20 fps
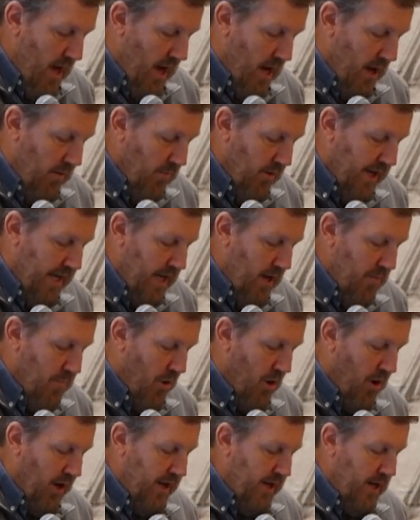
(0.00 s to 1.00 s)
Um, looking at
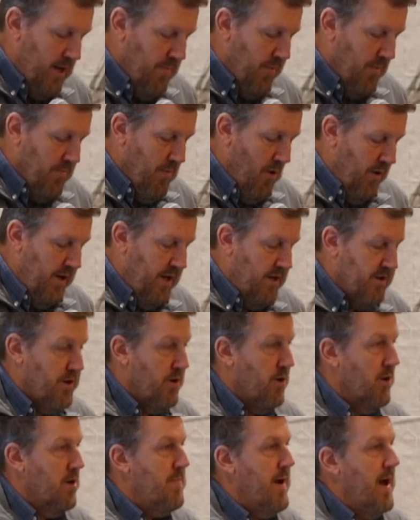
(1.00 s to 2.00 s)
marketing and promoting, as
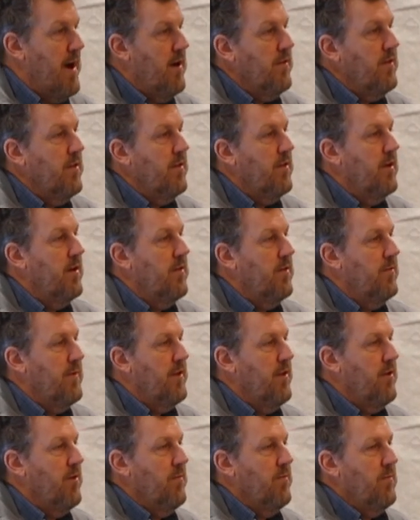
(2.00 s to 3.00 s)
you heard about the,
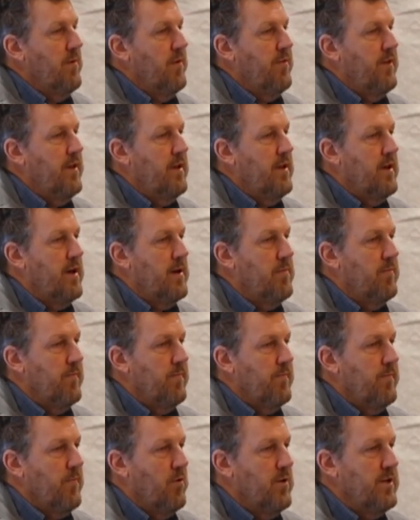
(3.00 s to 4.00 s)
with the, with the um,
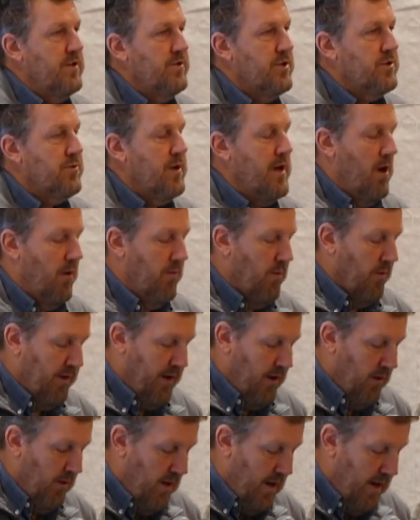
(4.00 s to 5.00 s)
Oyster Trail in
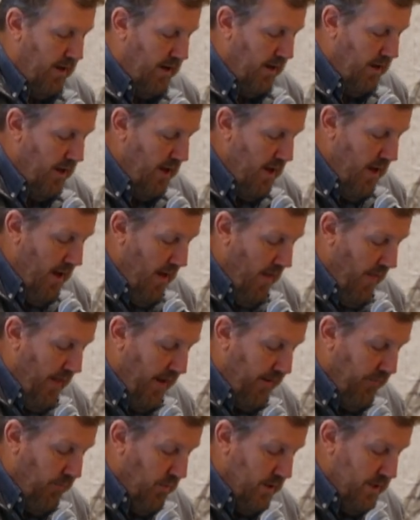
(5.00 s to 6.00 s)
North Carolina,
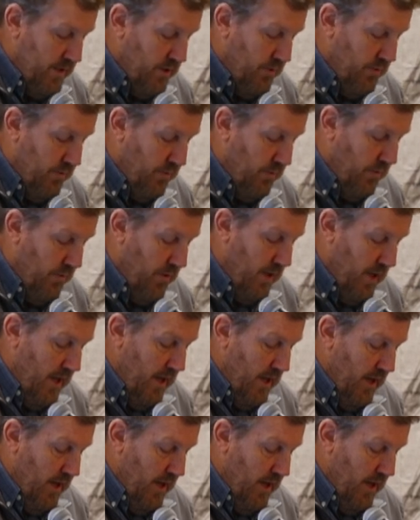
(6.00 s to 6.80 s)
that's one tool.